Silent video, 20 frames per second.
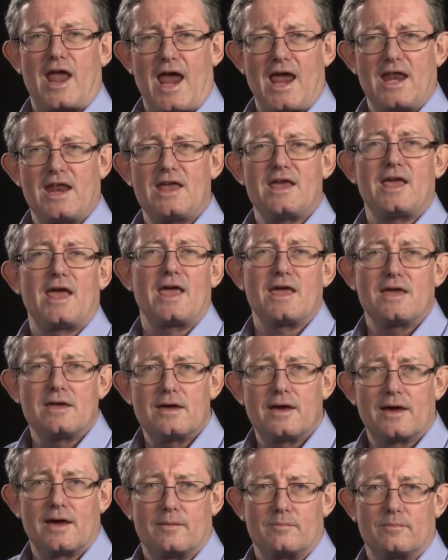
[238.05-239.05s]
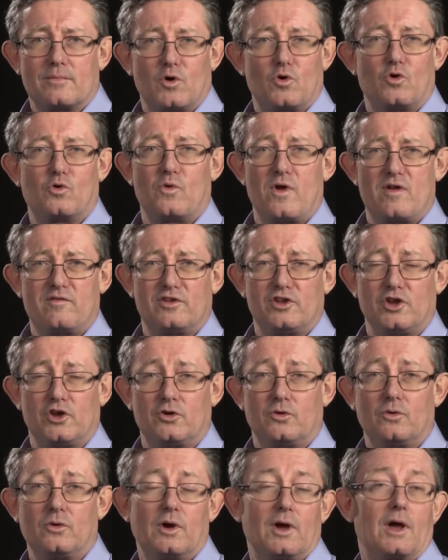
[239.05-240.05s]
any income or
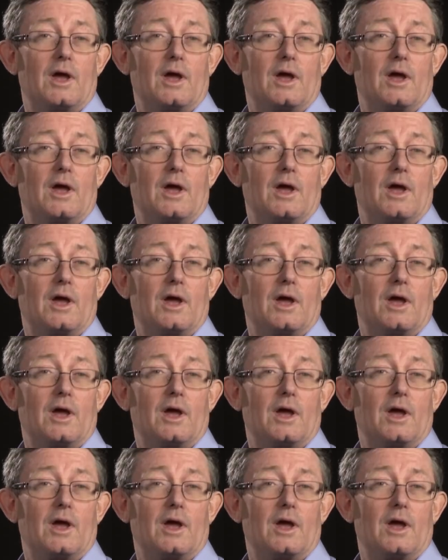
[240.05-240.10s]
revenue